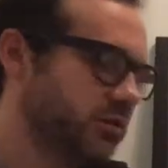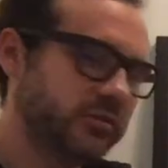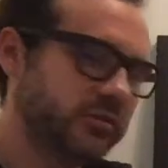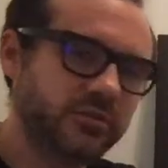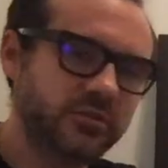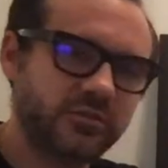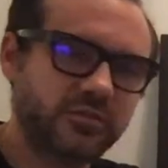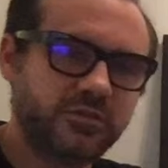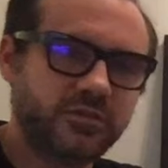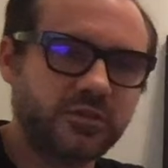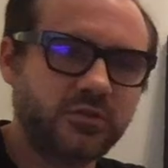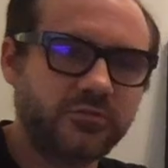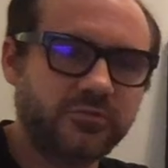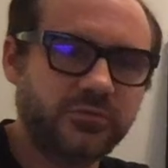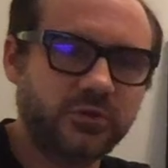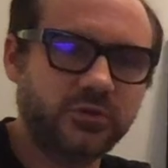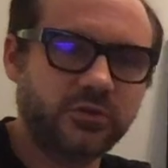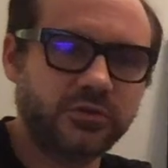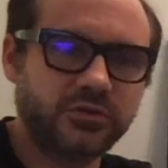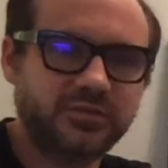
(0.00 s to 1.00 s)
This cell
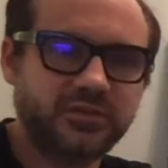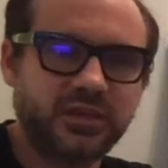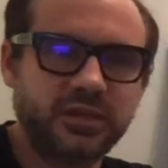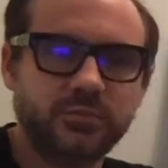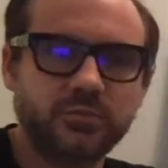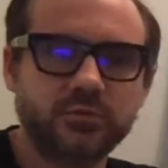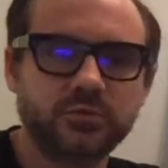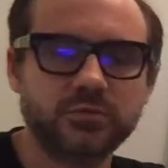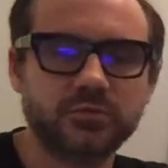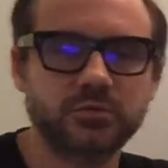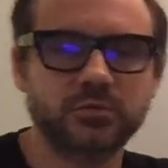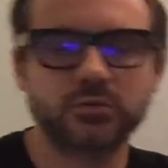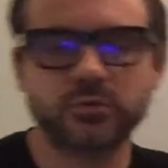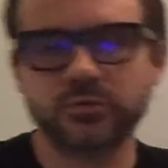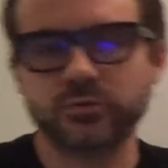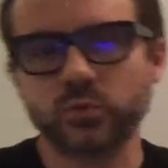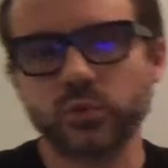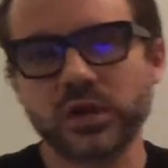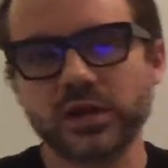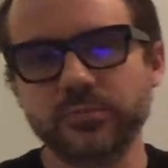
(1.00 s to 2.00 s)
phone on the table or
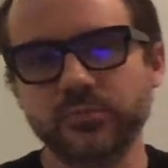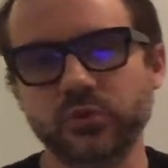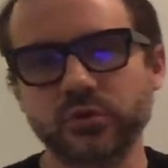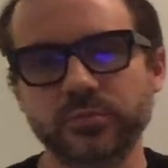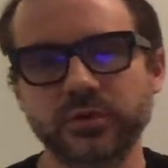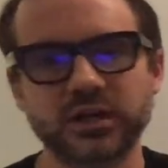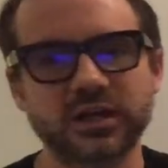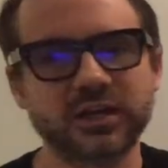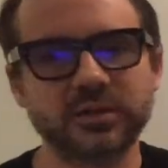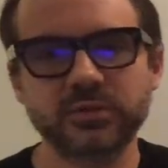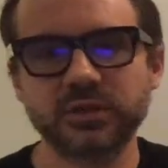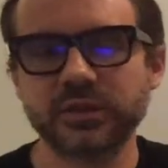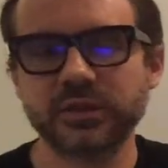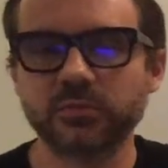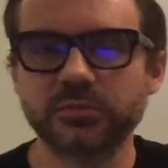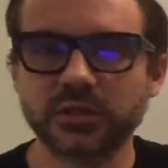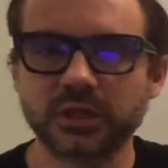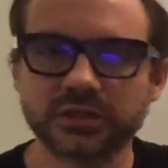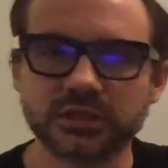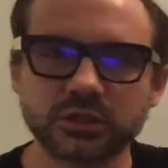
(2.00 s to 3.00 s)
the whiteboard behind me, that would
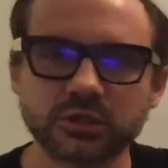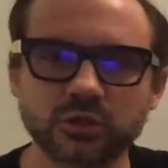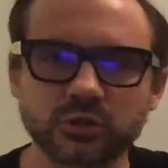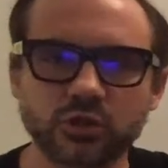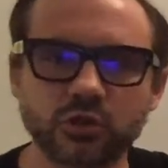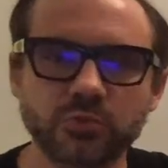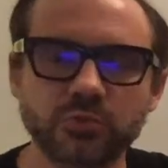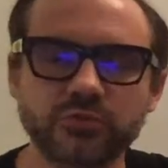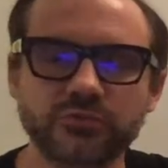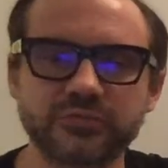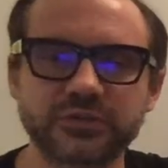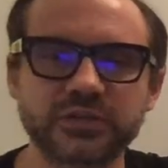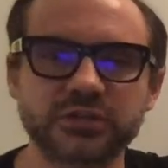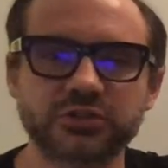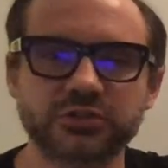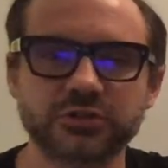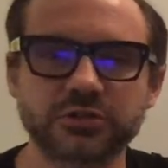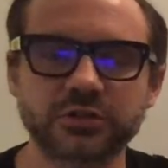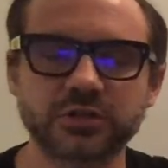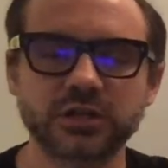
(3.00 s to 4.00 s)
be like a global
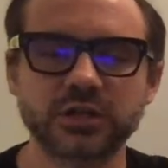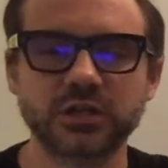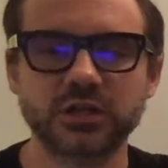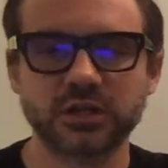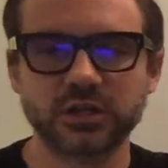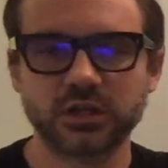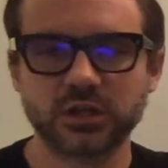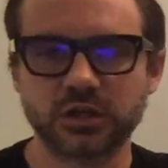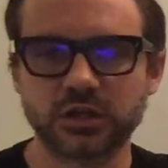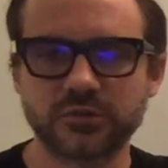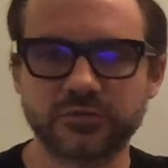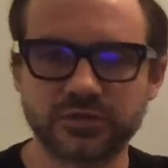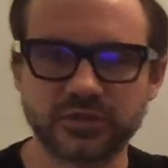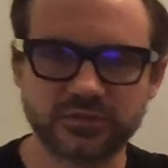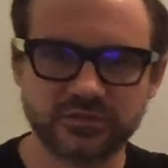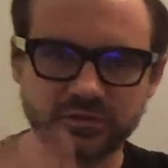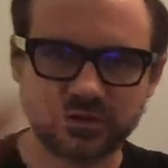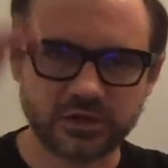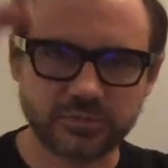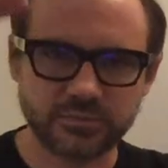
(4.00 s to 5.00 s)
feature of
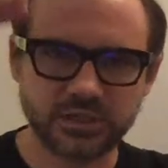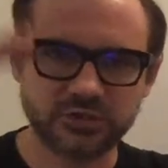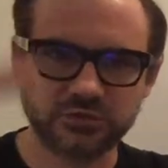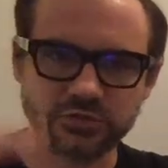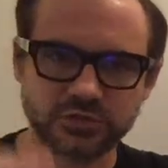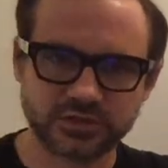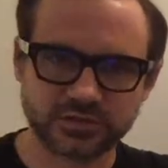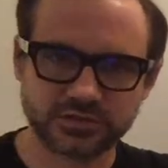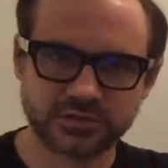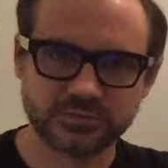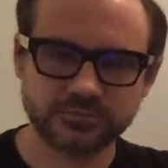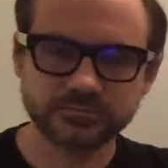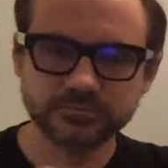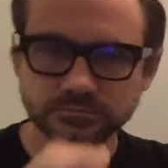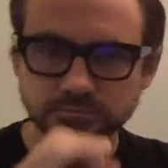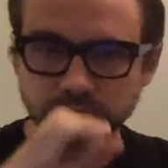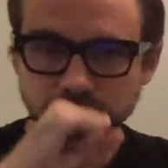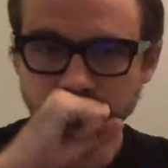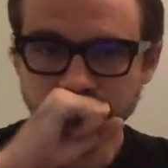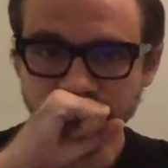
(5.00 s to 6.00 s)
this dot matrix.
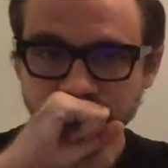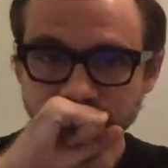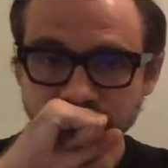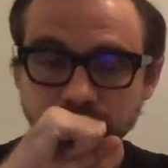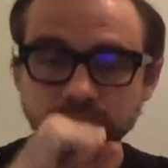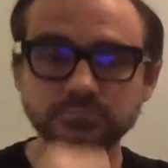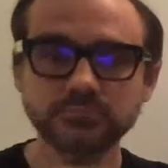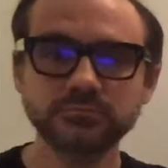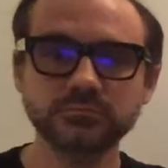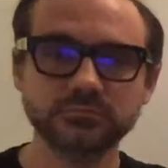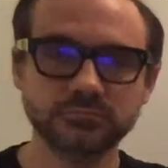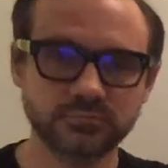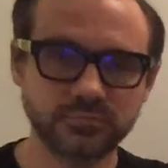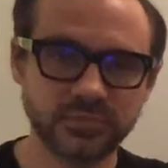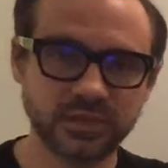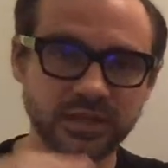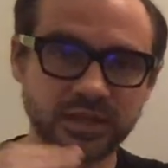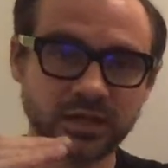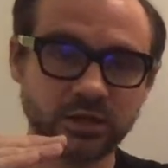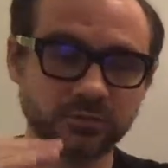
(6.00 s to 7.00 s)

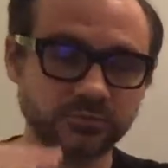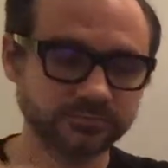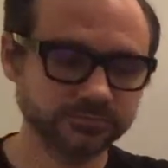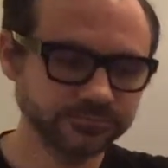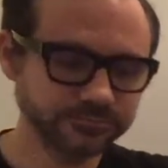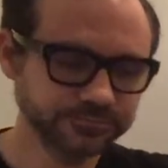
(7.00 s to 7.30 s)
Now,